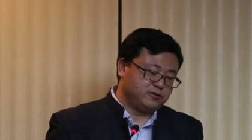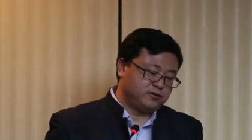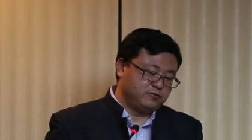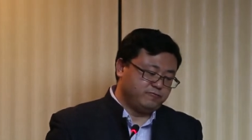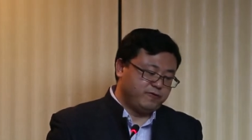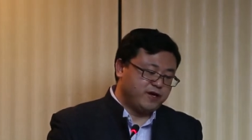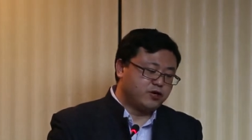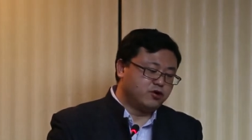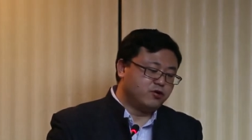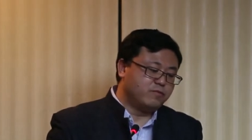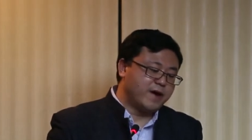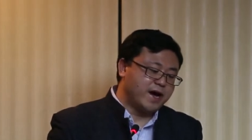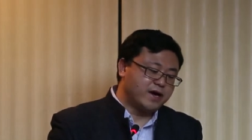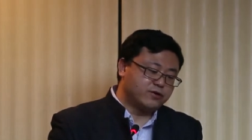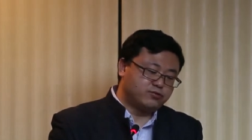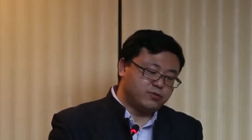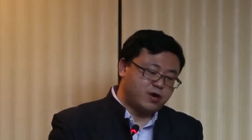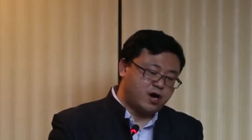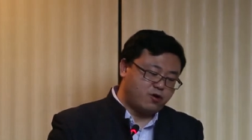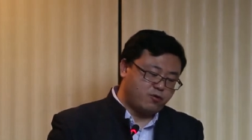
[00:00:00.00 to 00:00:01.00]
we go back
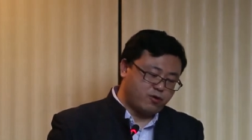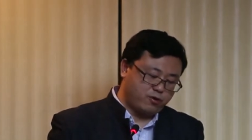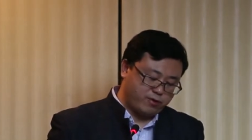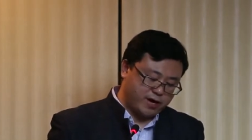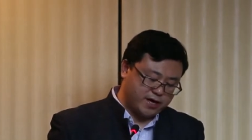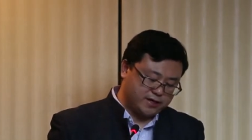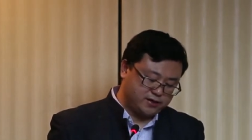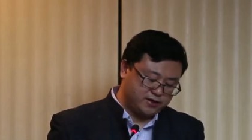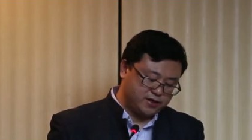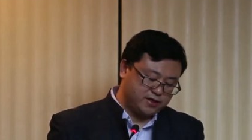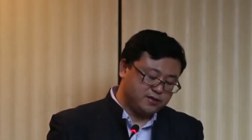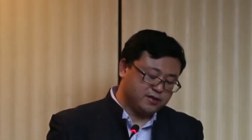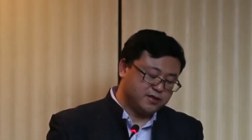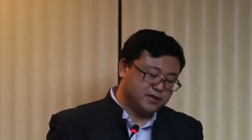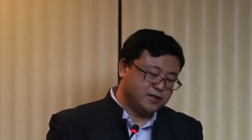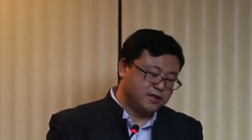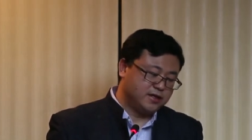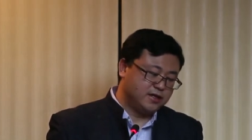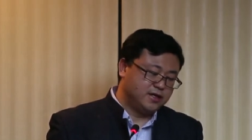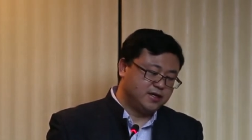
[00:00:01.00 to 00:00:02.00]
to our question.
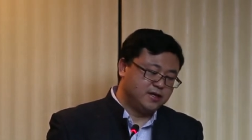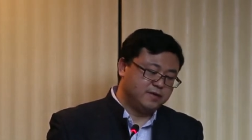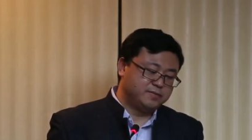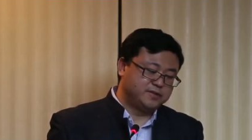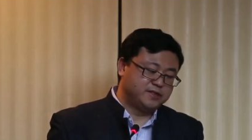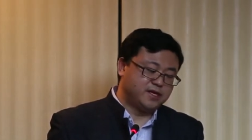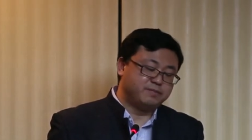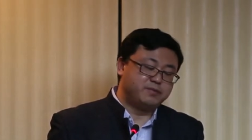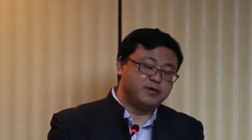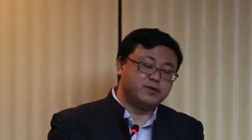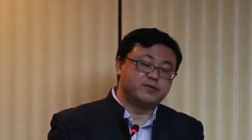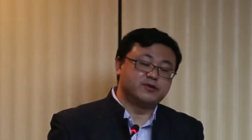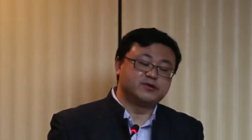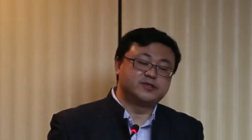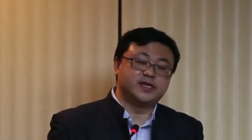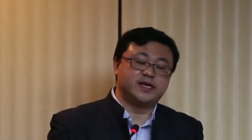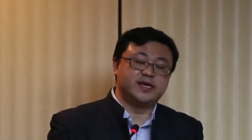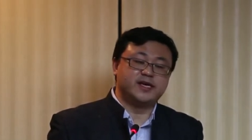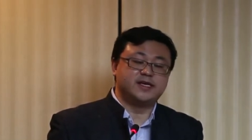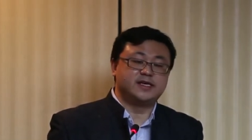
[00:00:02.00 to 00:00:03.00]
Some people
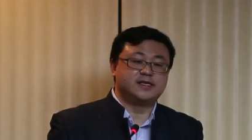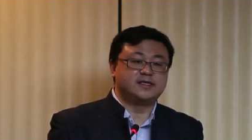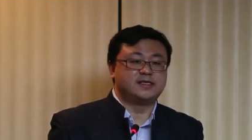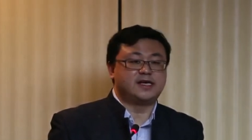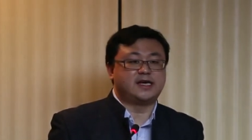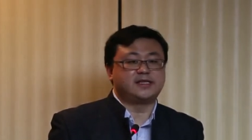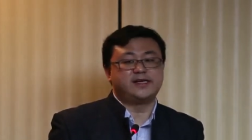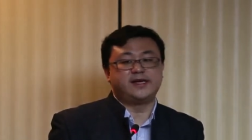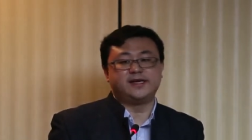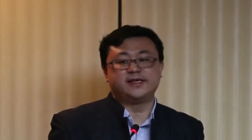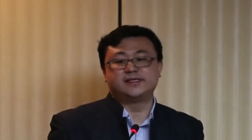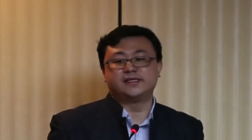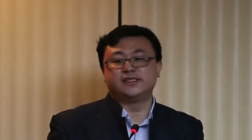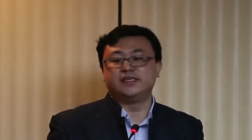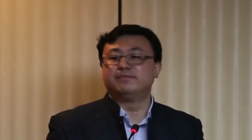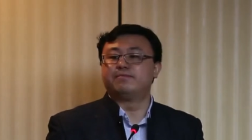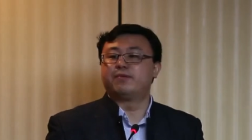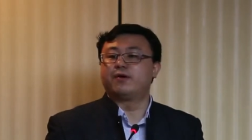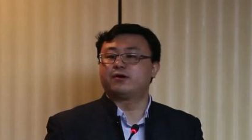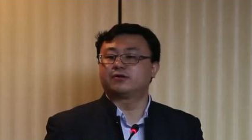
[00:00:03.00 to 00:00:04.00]
say that is
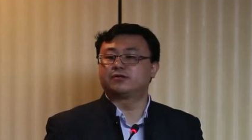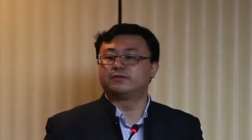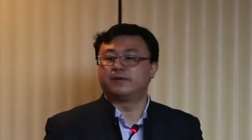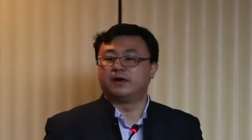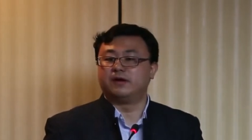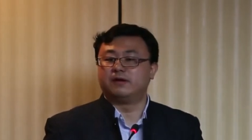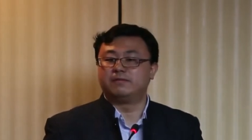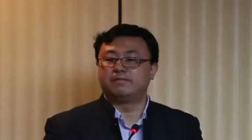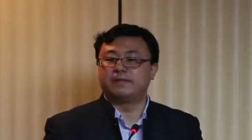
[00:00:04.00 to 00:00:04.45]
impossible,